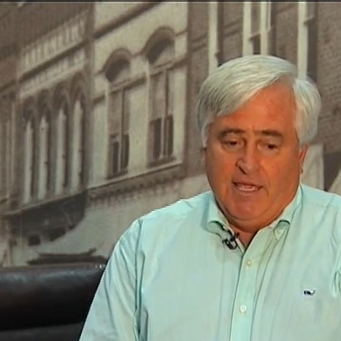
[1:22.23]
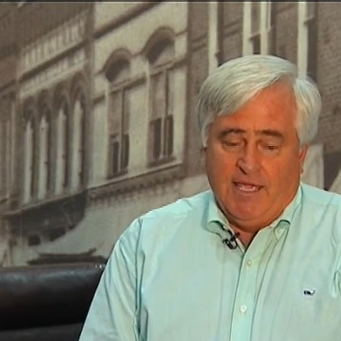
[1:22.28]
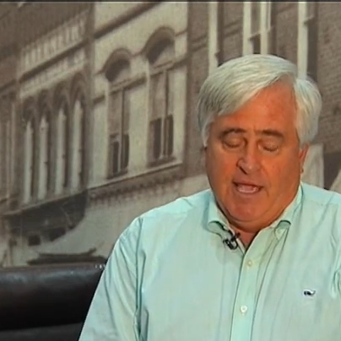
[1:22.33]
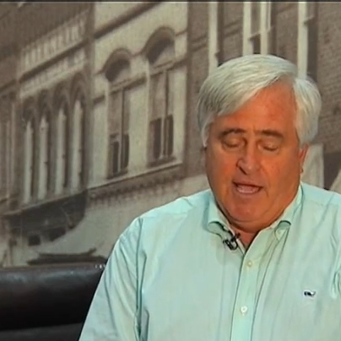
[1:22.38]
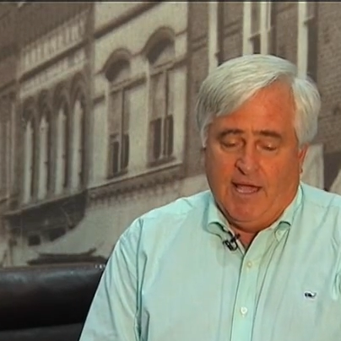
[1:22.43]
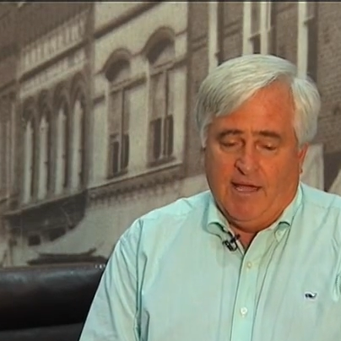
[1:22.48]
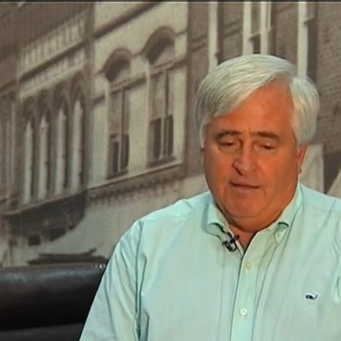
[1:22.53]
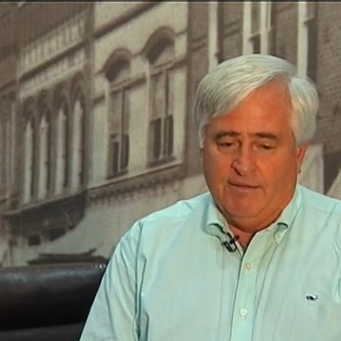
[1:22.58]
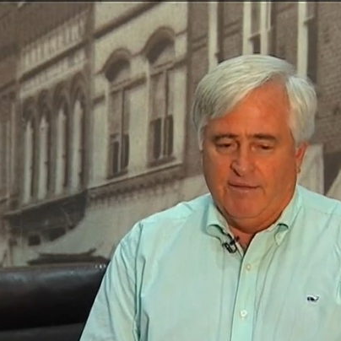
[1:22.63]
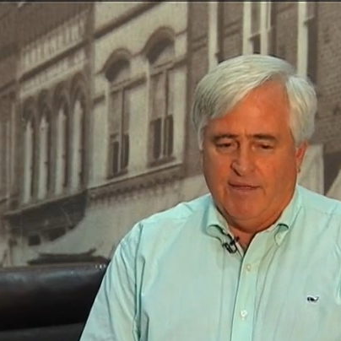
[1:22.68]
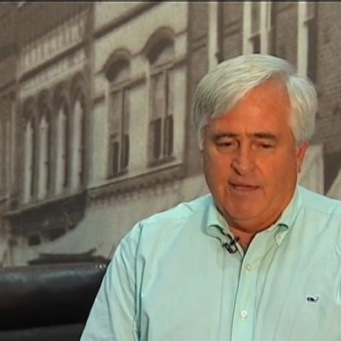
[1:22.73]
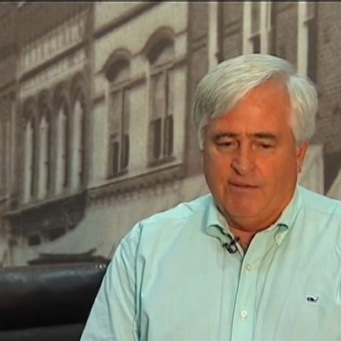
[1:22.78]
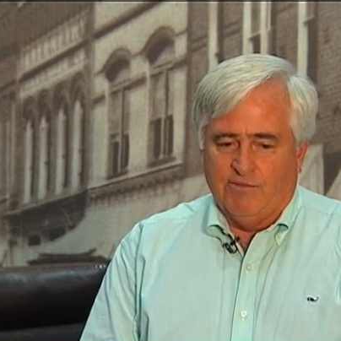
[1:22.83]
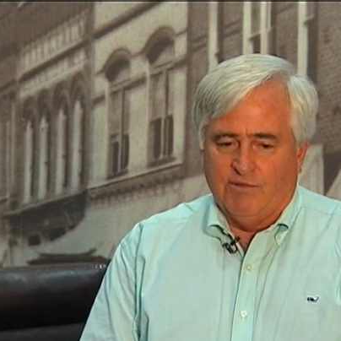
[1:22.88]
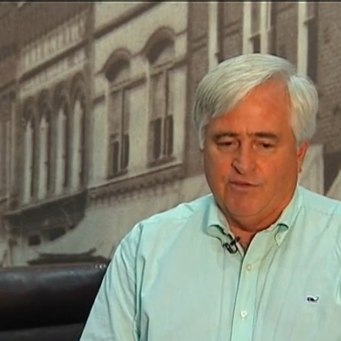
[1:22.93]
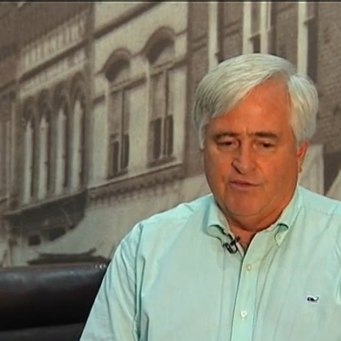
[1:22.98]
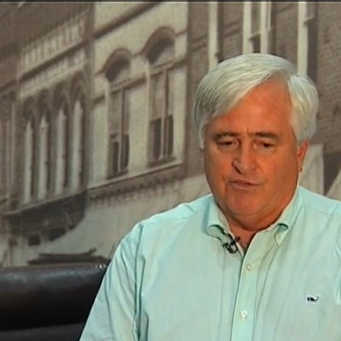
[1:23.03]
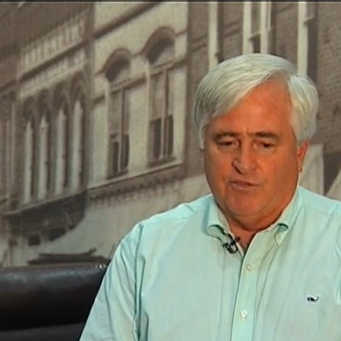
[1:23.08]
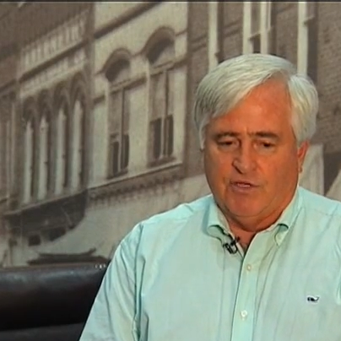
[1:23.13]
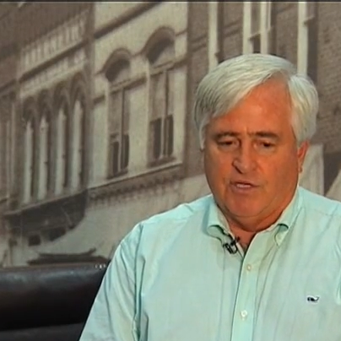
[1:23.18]
yeah, that
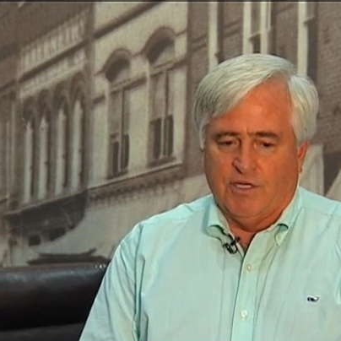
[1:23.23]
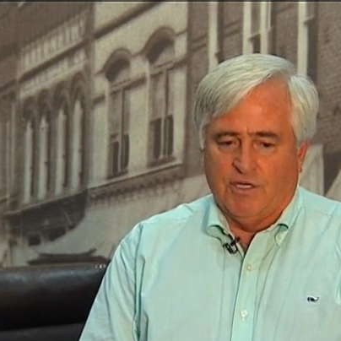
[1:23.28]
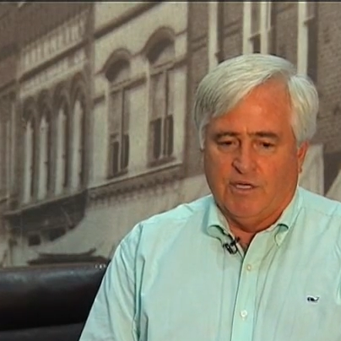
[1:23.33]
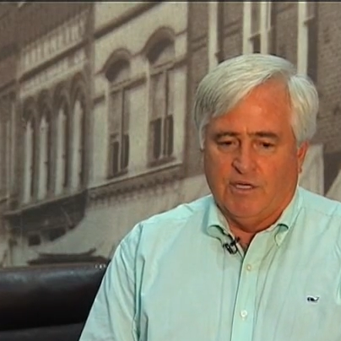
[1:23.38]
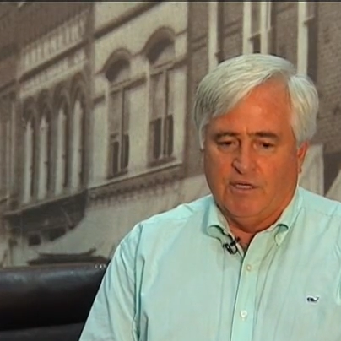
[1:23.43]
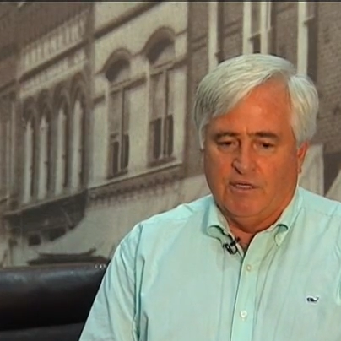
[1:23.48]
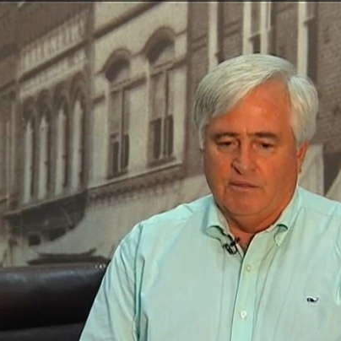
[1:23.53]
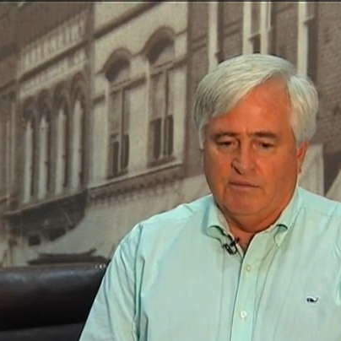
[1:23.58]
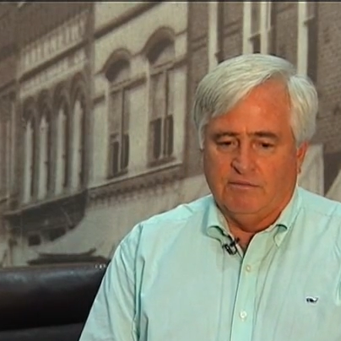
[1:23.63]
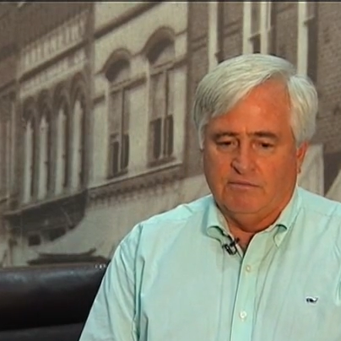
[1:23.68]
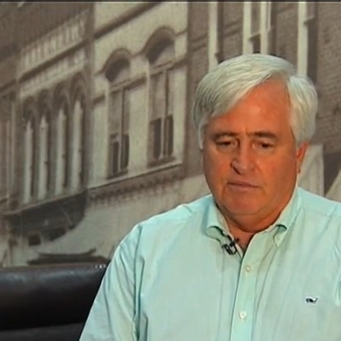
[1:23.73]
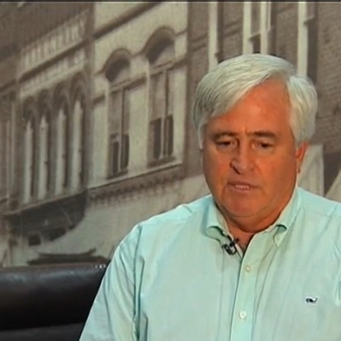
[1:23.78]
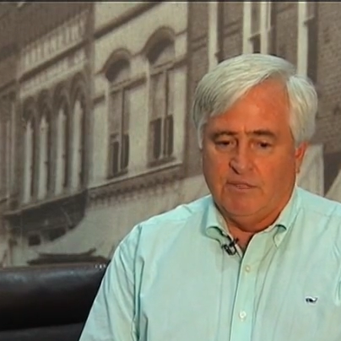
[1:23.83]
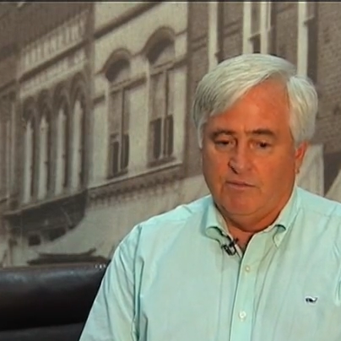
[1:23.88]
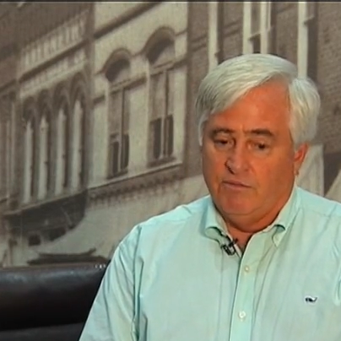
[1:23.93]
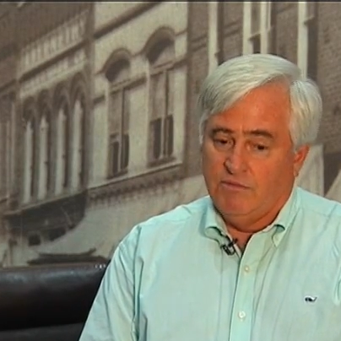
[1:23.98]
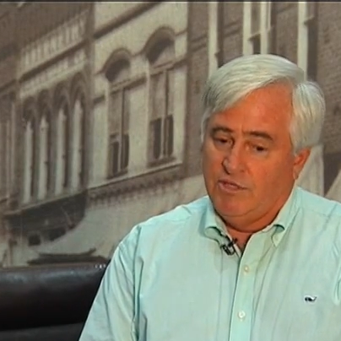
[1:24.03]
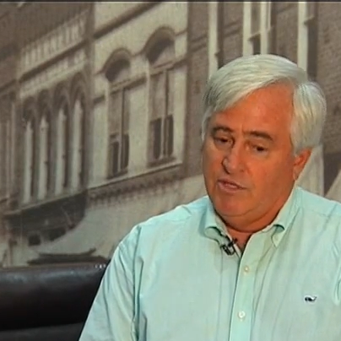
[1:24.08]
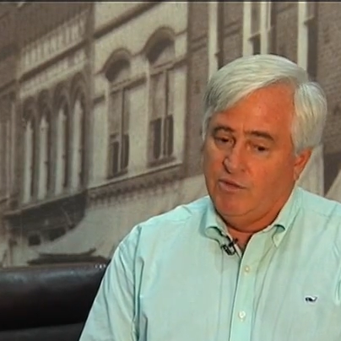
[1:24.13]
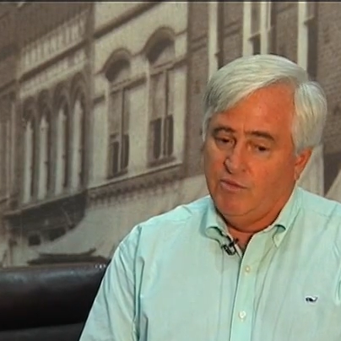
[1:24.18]
was,
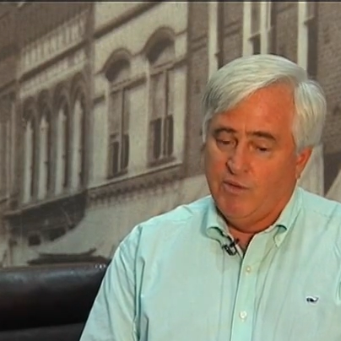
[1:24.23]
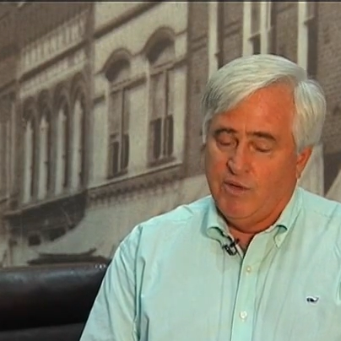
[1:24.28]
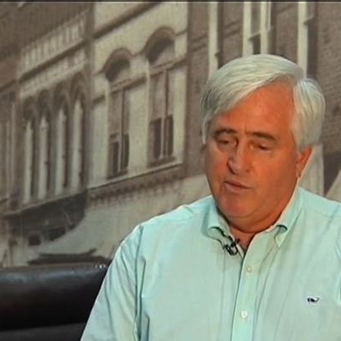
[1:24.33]
and you know,